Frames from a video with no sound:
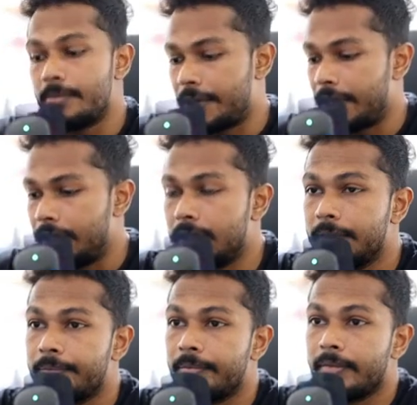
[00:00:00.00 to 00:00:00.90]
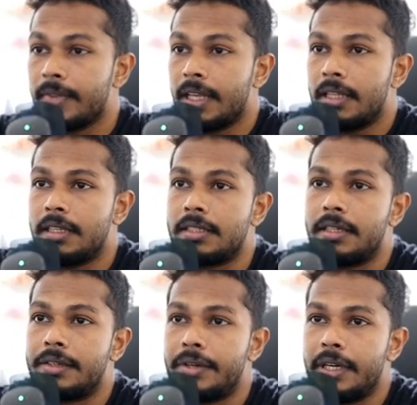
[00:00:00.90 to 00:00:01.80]
Right? Let's
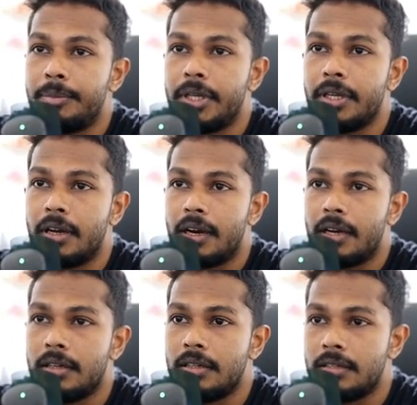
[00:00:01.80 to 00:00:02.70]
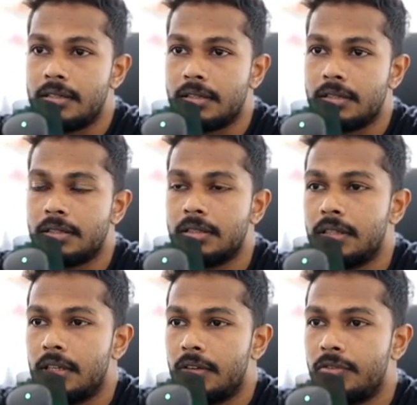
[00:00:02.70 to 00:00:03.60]
create a PR, and
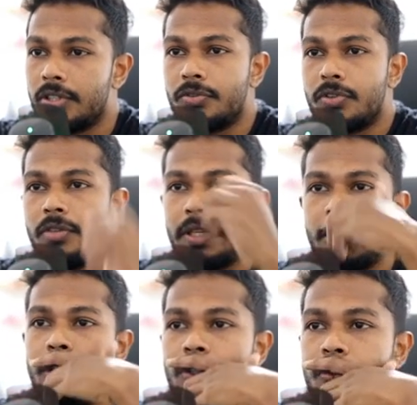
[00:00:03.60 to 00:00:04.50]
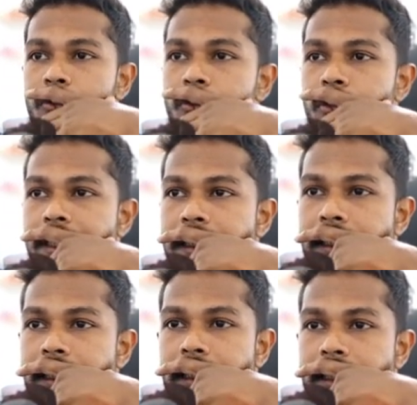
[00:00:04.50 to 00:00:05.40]
first of all, we need to
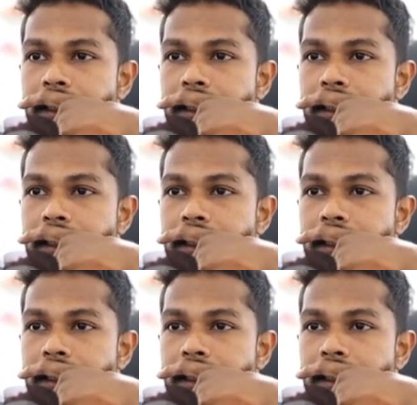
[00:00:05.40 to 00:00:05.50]
change